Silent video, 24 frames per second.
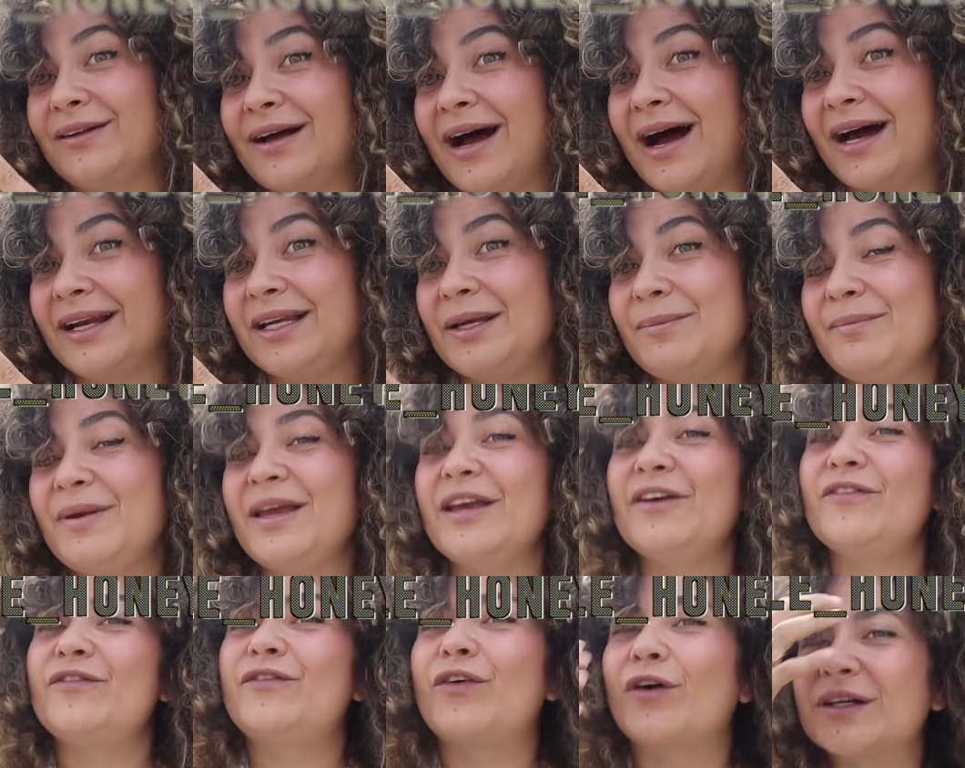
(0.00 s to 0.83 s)

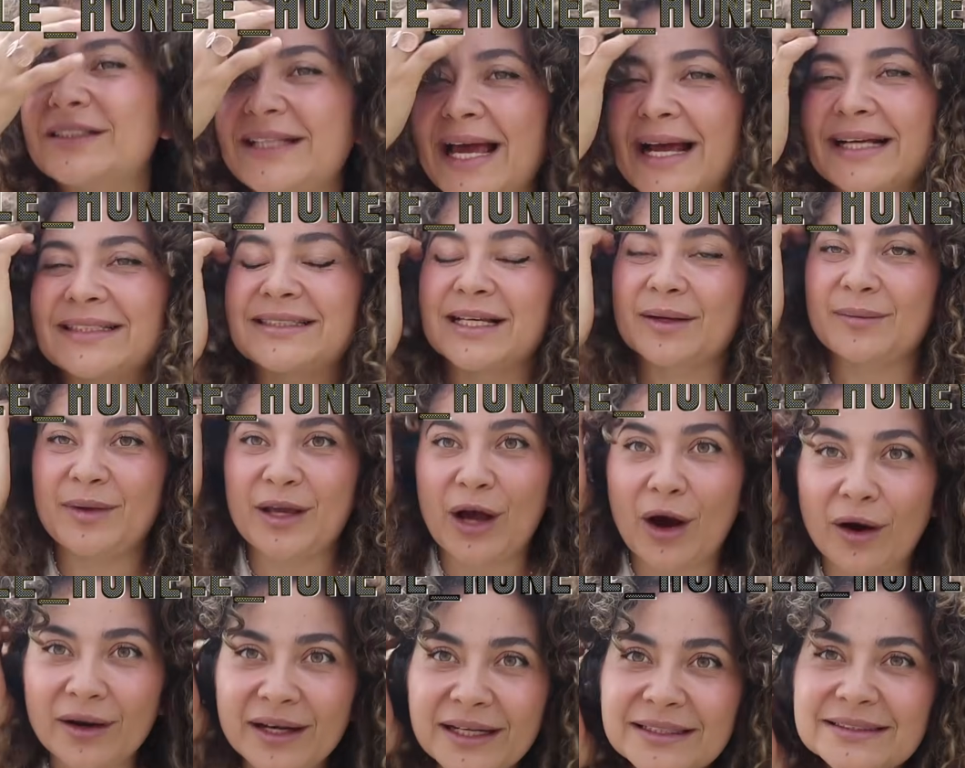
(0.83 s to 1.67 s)
Honeybee for texting me
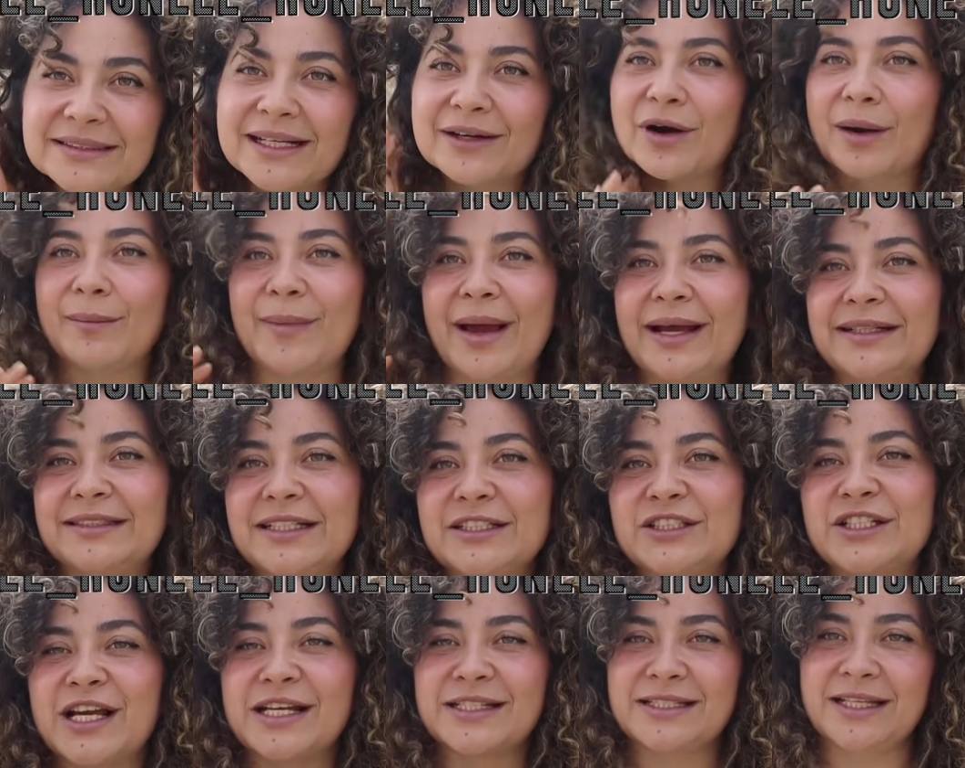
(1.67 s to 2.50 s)
on Instagram and
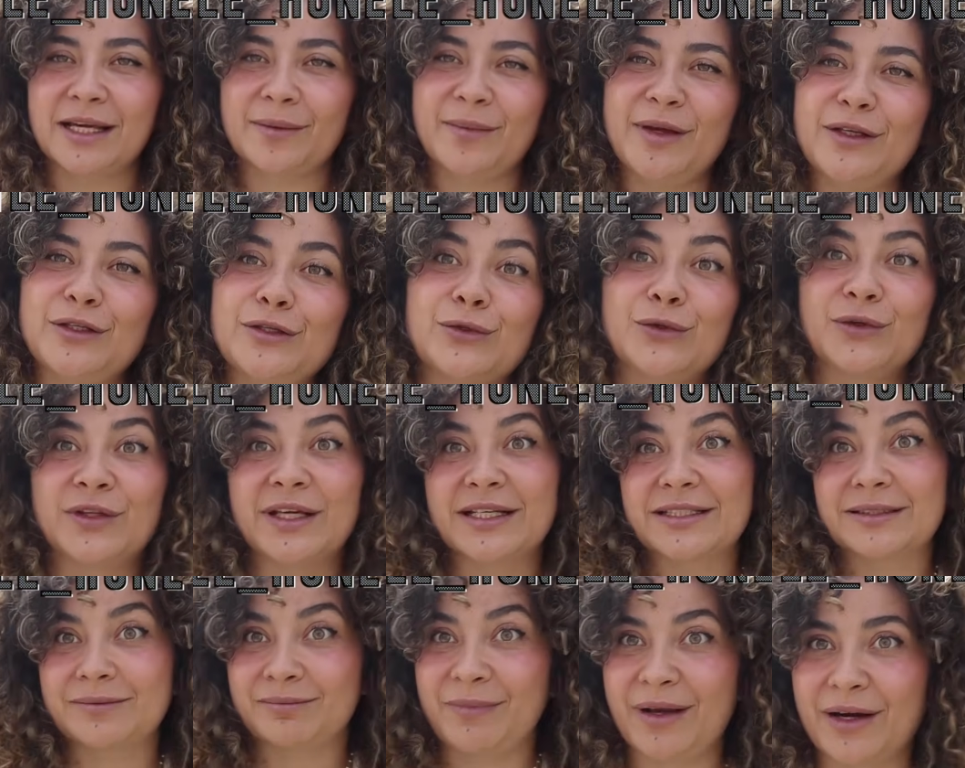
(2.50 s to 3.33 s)
suggesting me to do
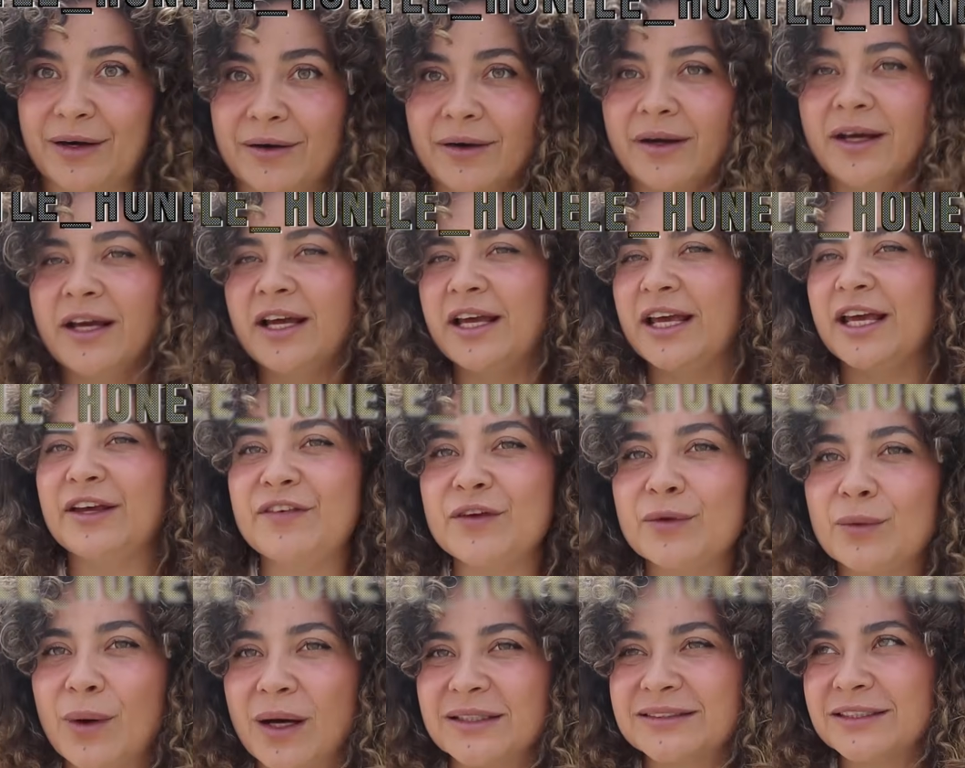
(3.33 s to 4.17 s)
this mirror. If
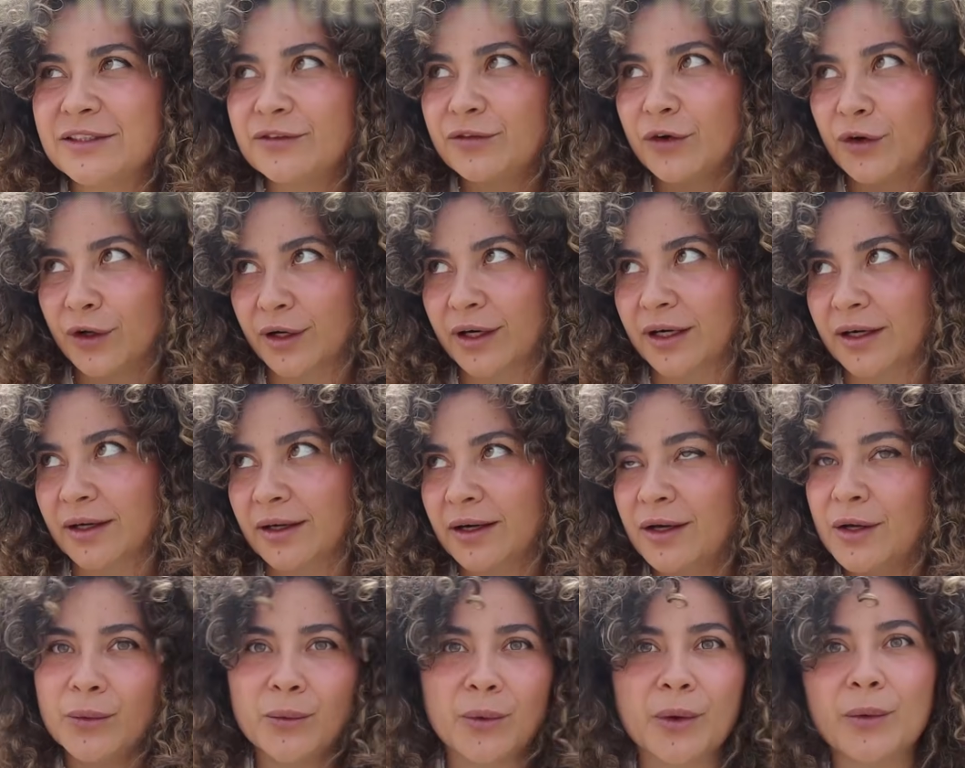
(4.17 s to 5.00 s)
it wasn't for her,
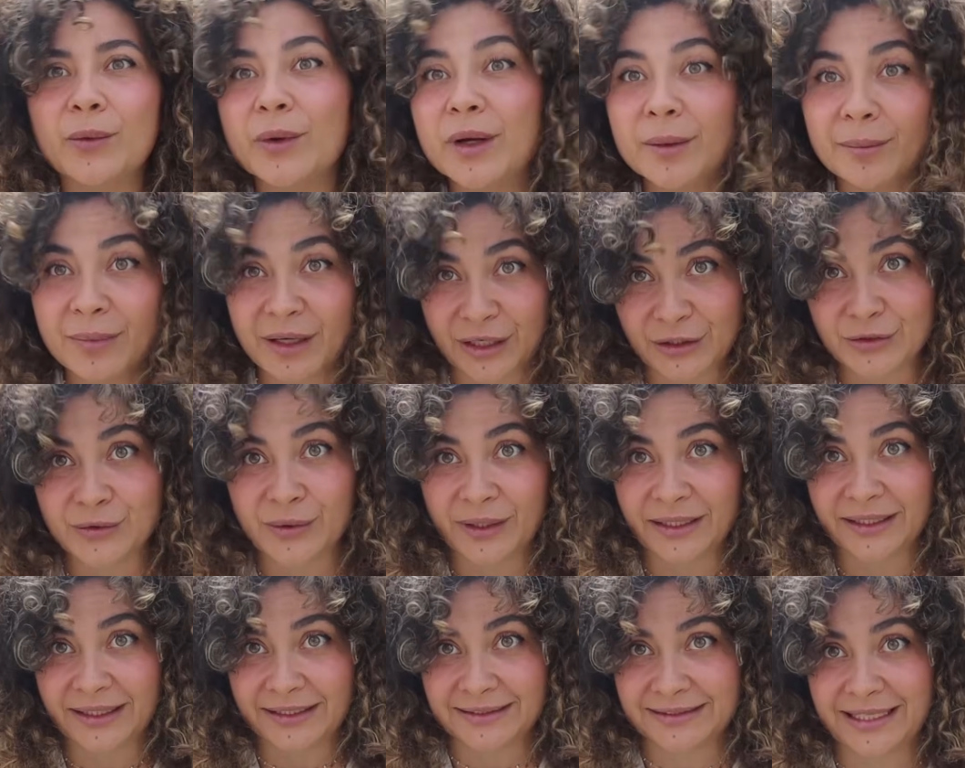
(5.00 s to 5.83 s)
we wouldn't be
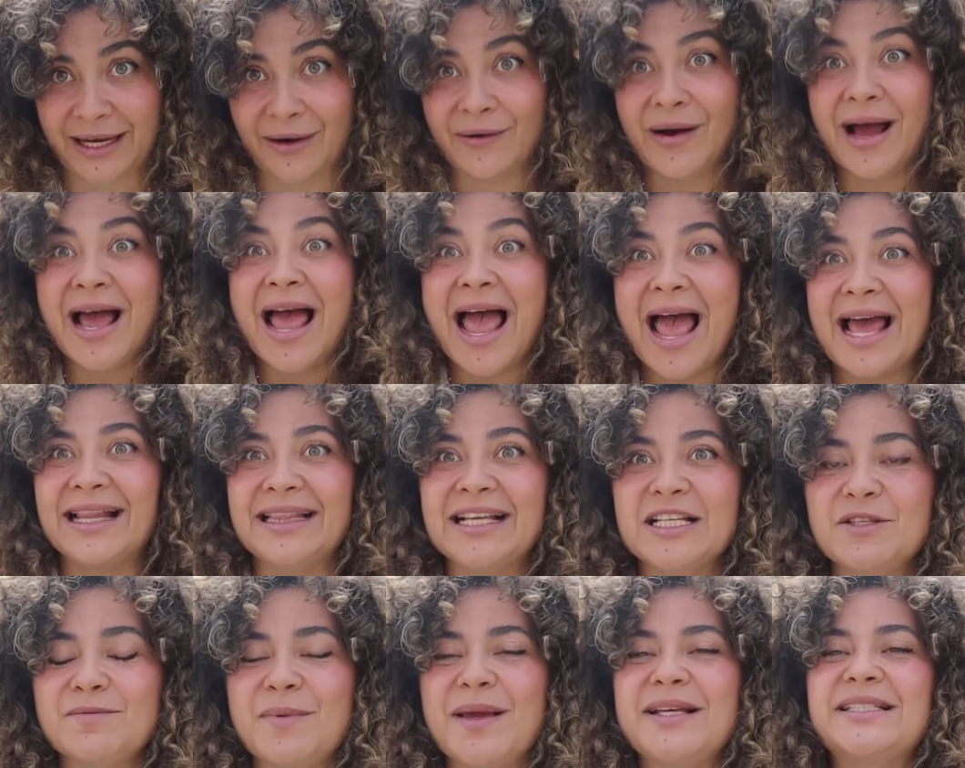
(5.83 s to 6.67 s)
doing this now. And
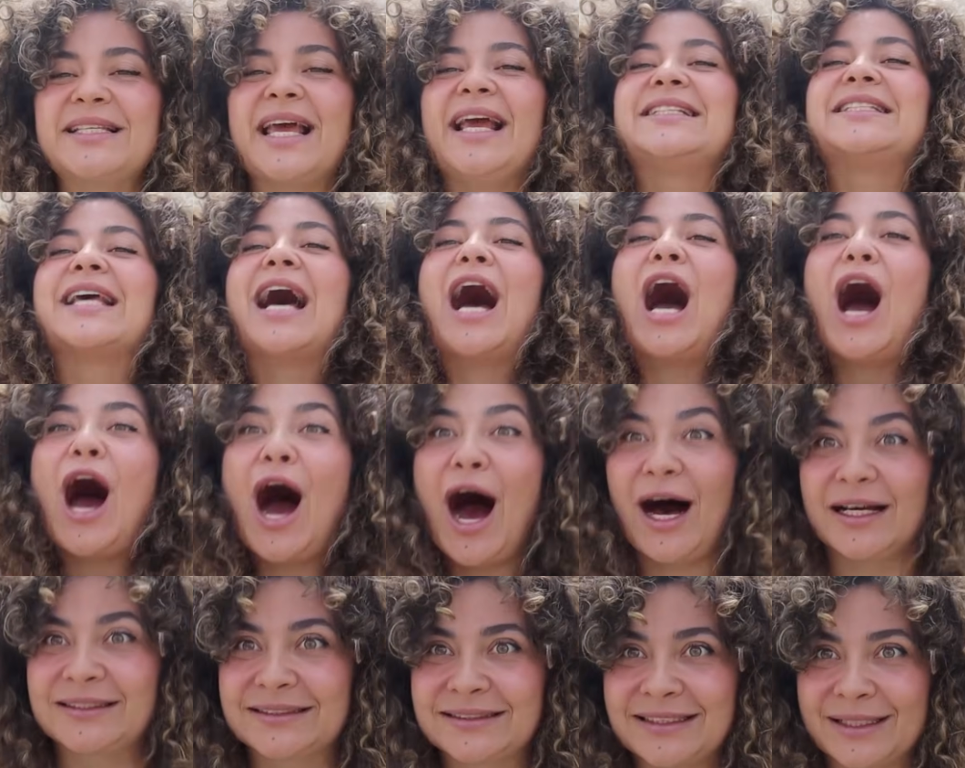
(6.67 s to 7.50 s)
this piece is
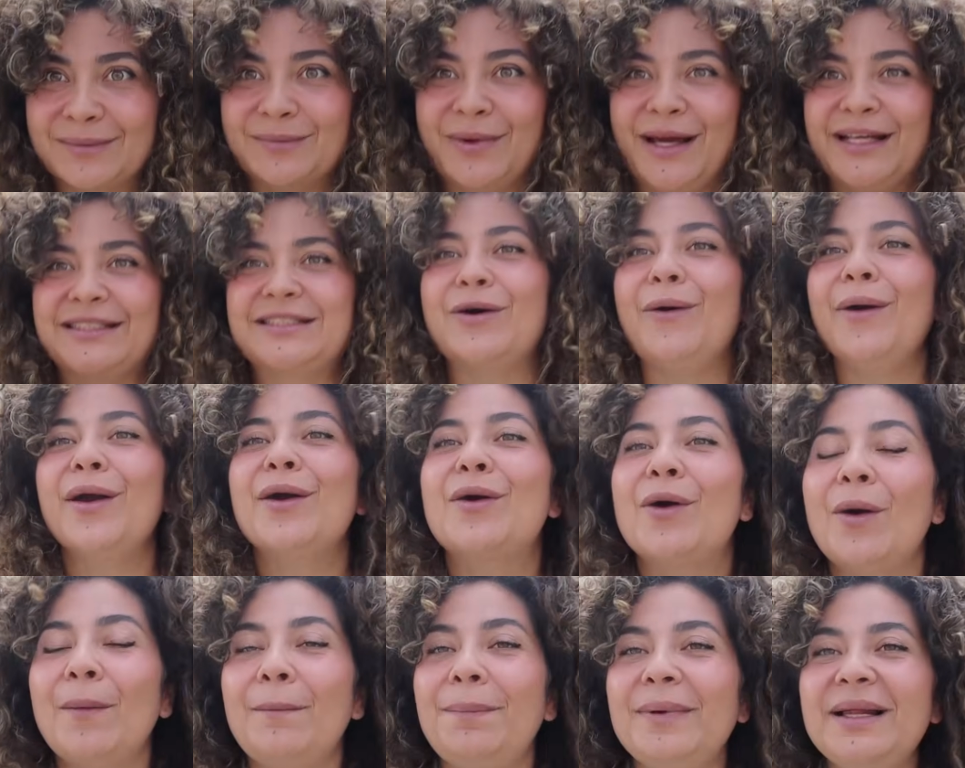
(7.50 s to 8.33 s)
awesome. It's going
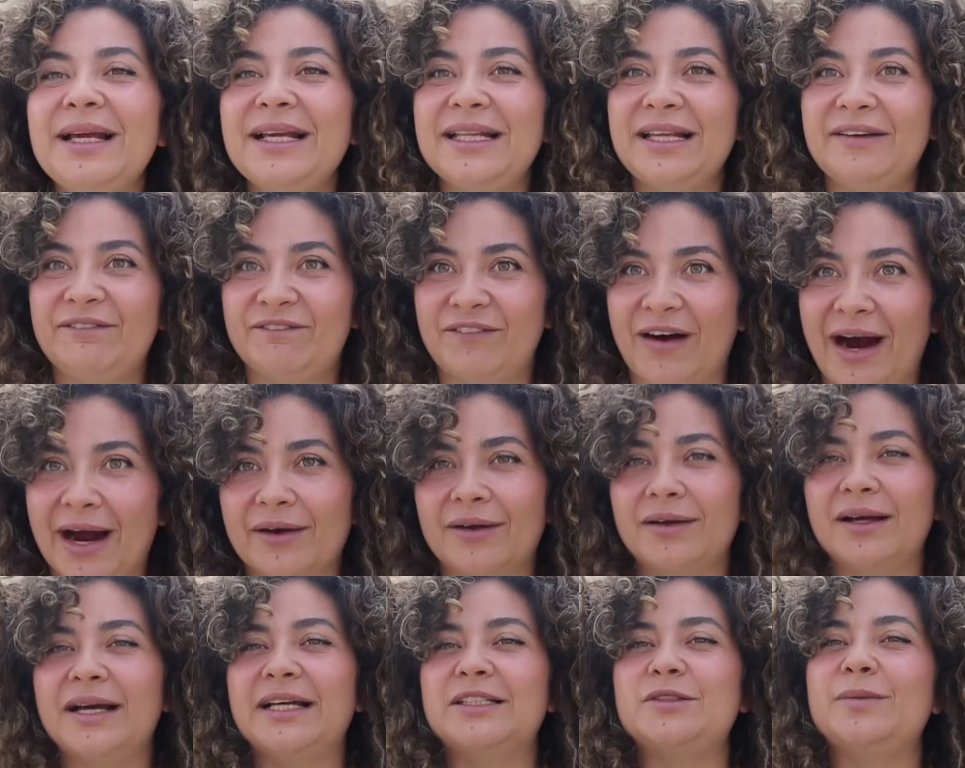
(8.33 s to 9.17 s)
completely
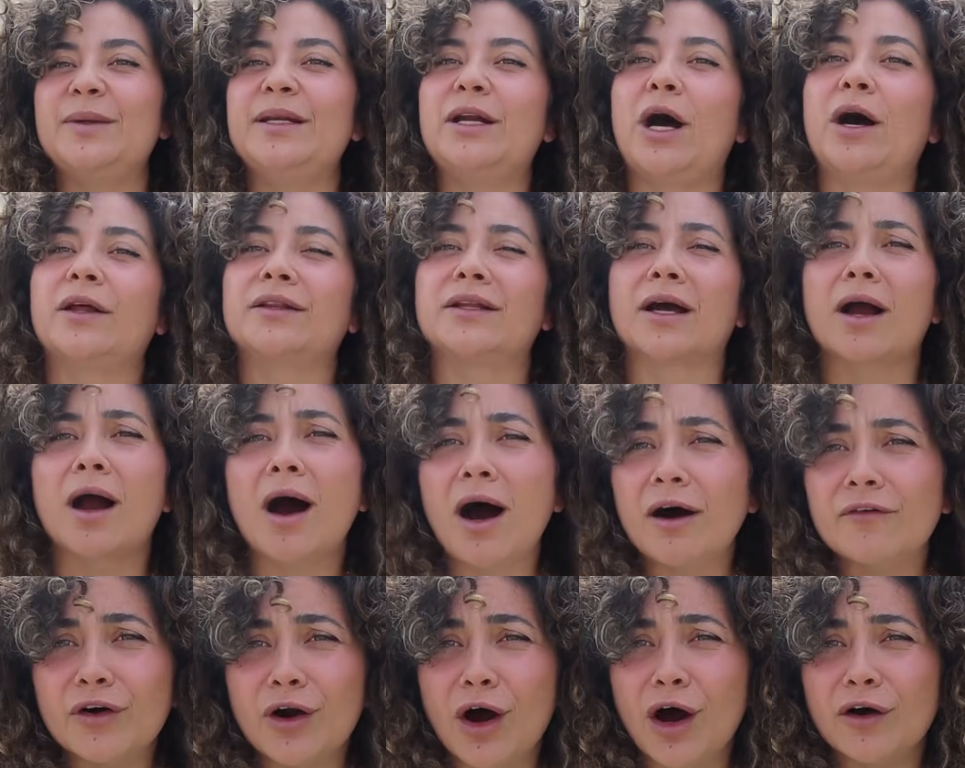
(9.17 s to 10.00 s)
viral. It's been on the
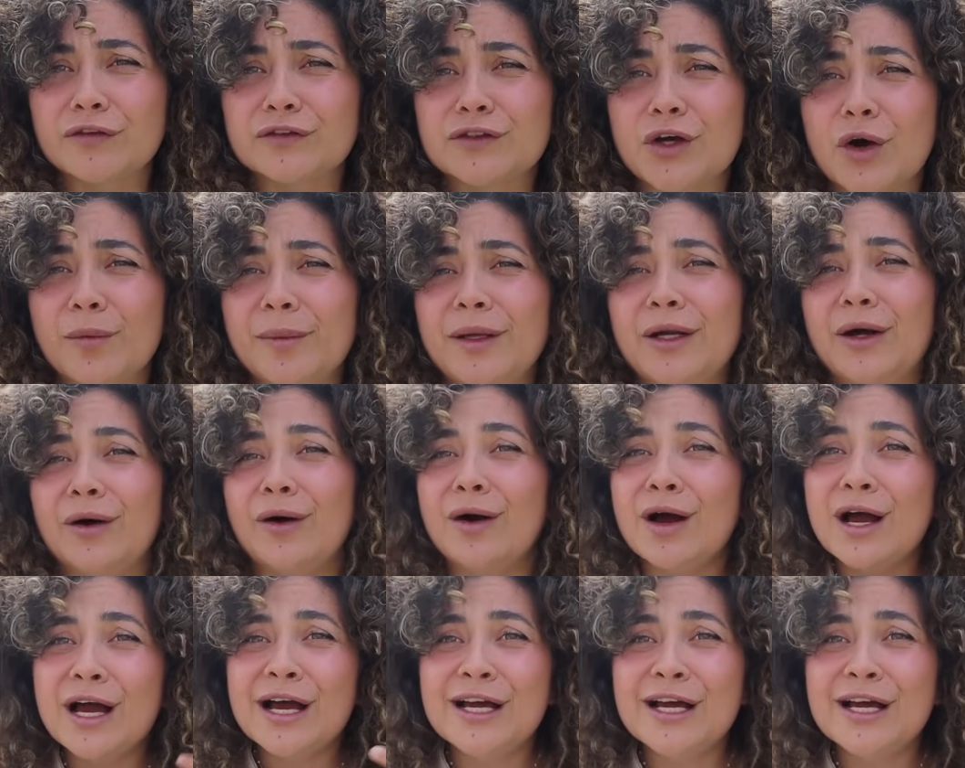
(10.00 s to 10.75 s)
cover of Domino.